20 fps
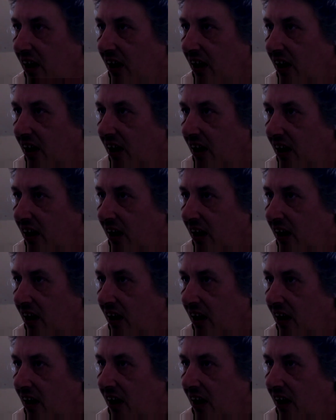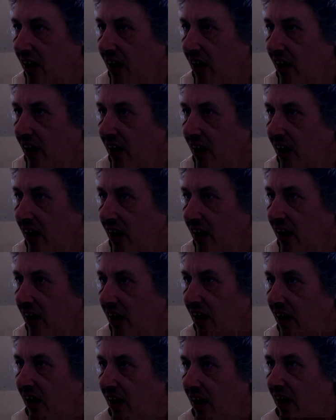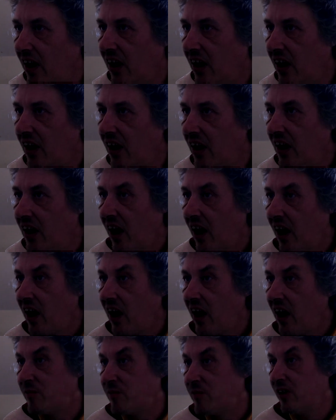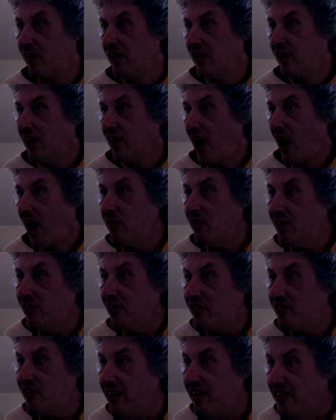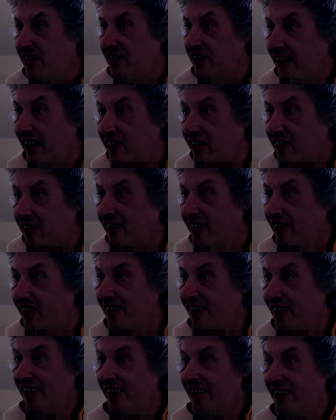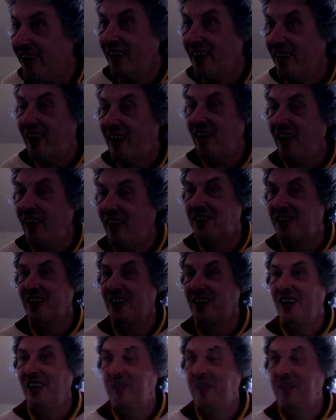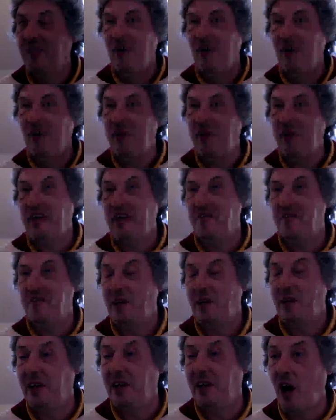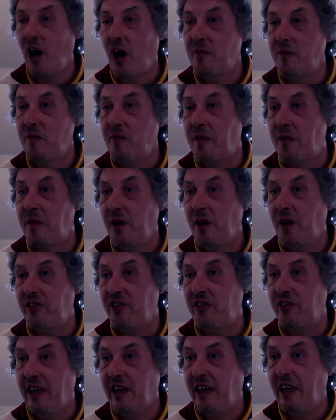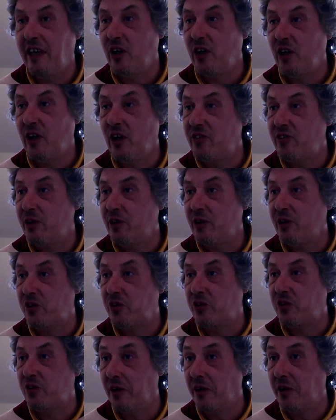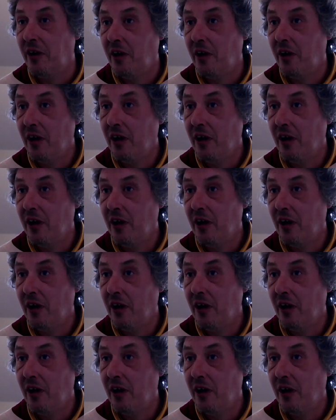Oh, only 10 years? Gosh. Well, I've been at it for like over 30 years, and I'm still trying to untangle it.